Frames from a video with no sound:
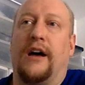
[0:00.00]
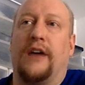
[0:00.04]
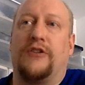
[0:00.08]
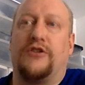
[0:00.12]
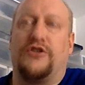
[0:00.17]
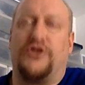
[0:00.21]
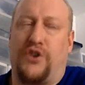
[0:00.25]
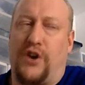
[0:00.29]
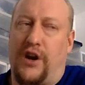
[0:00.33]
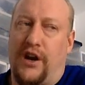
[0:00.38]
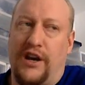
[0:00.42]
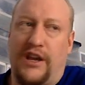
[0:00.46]

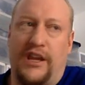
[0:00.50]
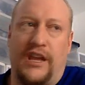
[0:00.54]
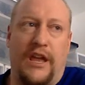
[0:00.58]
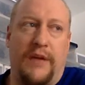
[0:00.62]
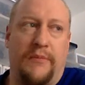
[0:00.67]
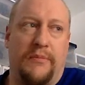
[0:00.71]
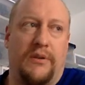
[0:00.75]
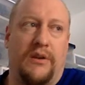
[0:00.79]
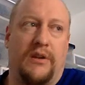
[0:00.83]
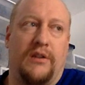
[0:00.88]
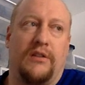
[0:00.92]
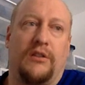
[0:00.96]
Trying to
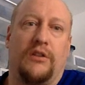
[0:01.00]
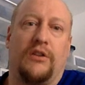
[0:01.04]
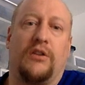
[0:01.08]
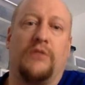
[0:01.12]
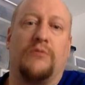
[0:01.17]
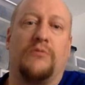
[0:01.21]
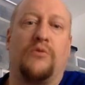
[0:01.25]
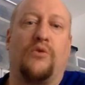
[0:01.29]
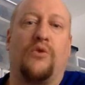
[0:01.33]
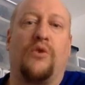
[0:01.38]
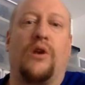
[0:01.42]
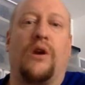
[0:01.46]
keep it a little
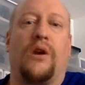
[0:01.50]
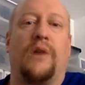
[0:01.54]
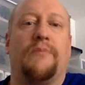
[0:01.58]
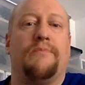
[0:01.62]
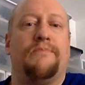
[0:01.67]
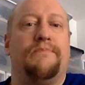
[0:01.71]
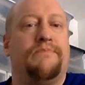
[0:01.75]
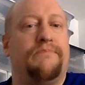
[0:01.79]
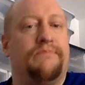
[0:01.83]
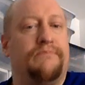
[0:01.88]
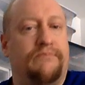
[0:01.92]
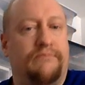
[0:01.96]
more
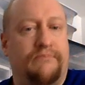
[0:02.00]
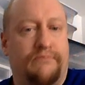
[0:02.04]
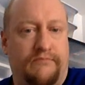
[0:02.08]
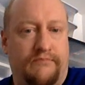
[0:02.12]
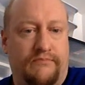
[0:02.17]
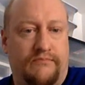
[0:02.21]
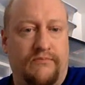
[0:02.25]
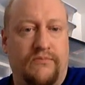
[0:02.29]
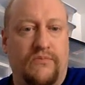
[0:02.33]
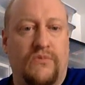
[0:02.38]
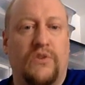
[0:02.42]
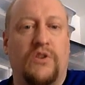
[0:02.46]

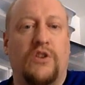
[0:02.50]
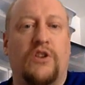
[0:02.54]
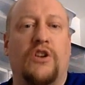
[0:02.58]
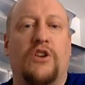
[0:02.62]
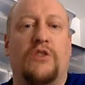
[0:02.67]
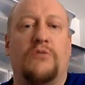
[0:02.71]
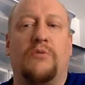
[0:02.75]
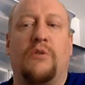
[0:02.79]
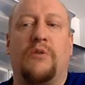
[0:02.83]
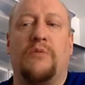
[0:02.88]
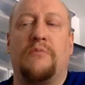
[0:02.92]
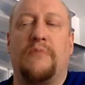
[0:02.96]

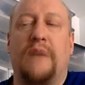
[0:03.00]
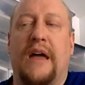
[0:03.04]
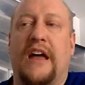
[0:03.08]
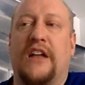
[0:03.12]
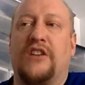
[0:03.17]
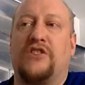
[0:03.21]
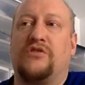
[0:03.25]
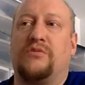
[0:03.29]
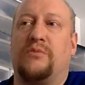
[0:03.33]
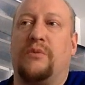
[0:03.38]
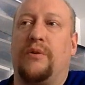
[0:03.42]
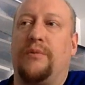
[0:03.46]

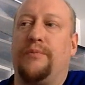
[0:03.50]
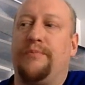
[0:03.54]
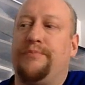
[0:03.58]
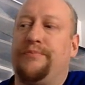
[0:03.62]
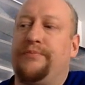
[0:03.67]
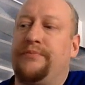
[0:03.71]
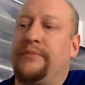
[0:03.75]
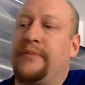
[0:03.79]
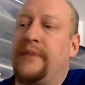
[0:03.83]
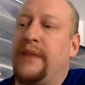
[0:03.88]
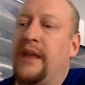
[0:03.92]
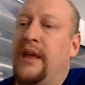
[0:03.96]
manageable.
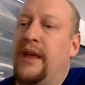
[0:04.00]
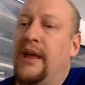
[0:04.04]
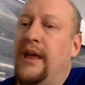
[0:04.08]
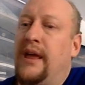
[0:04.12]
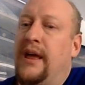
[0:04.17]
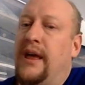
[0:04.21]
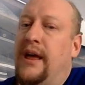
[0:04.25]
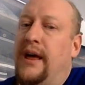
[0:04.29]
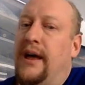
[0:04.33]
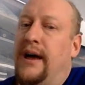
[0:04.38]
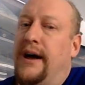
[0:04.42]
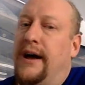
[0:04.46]

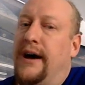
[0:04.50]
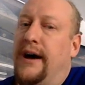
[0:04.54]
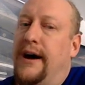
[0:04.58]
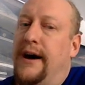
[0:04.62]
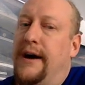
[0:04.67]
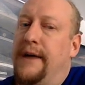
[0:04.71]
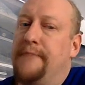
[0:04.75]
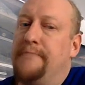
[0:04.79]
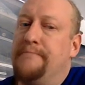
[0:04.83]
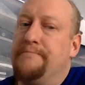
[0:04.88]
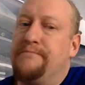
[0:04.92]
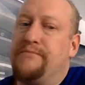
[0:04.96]

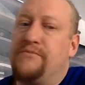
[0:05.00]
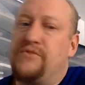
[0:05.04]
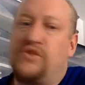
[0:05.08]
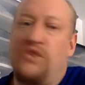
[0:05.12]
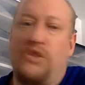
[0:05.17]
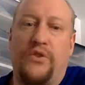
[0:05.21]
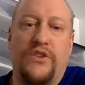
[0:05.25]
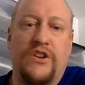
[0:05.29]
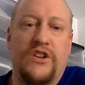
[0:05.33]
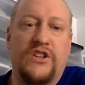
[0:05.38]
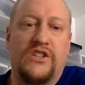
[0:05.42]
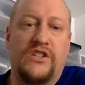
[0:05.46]
So
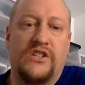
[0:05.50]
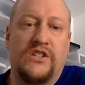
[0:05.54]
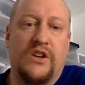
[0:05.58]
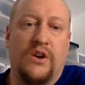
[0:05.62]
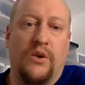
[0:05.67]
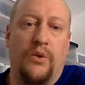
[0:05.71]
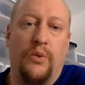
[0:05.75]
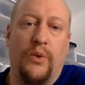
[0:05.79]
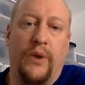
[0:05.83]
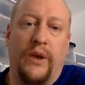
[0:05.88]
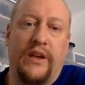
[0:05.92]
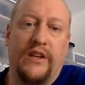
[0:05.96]
this
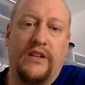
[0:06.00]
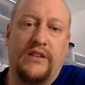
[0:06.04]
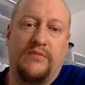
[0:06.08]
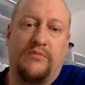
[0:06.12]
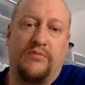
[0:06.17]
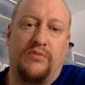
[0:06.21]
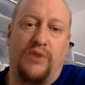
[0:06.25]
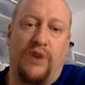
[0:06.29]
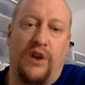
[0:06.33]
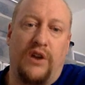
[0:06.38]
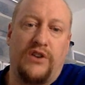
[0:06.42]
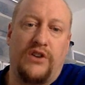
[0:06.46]
week's
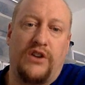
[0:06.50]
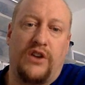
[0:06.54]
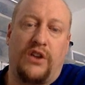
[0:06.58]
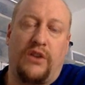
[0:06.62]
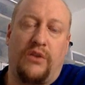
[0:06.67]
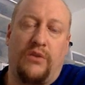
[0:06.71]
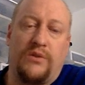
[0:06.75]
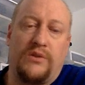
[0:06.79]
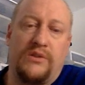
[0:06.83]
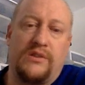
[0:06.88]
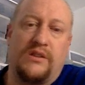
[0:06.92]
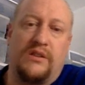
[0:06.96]
project
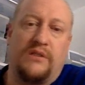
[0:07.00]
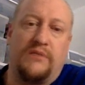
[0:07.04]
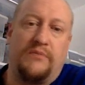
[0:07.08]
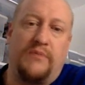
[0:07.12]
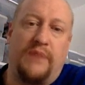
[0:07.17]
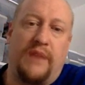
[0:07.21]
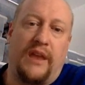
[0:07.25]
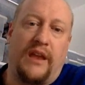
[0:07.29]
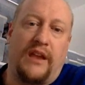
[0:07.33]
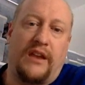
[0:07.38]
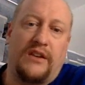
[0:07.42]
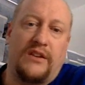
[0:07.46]
was to
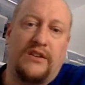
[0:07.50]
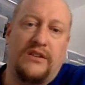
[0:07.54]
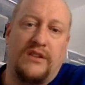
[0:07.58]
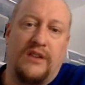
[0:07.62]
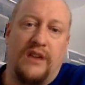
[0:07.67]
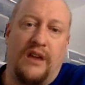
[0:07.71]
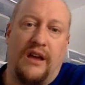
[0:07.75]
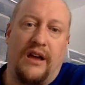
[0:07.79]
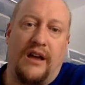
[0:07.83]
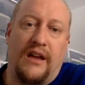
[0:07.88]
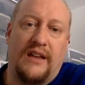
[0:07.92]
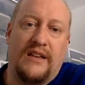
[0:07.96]
paint
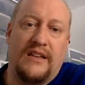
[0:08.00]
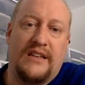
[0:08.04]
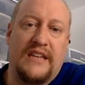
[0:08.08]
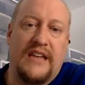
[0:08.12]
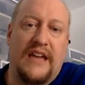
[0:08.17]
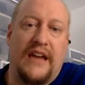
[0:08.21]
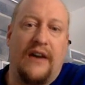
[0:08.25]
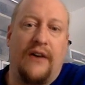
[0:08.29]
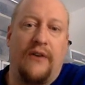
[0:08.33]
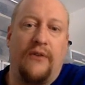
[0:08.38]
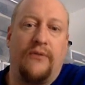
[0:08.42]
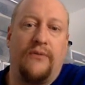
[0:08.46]
a
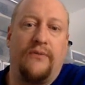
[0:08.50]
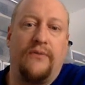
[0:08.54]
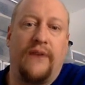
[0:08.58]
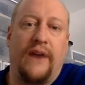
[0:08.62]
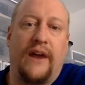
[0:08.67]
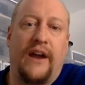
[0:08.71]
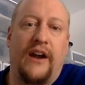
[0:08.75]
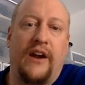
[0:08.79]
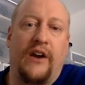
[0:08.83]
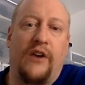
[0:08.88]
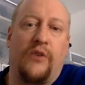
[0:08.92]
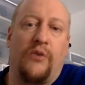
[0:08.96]
Tau
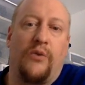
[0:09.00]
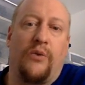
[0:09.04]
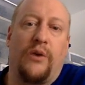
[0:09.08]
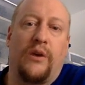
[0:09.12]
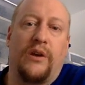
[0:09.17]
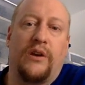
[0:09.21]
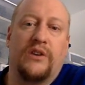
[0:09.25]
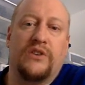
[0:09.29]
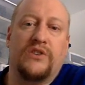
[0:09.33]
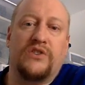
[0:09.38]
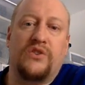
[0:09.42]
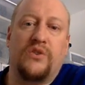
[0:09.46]
Fire
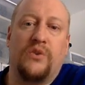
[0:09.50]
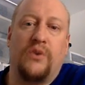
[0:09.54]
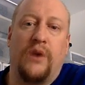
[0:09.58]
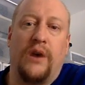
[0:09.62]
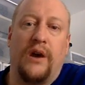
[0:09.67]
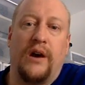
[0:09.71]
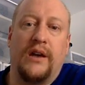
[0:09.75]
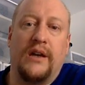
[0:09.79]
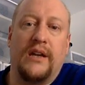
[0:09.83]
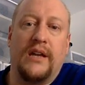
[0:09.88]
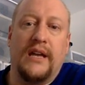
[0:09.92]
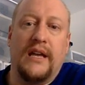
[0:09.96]
Warrior
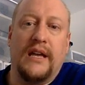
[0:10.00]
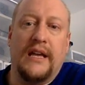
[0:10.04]
squad,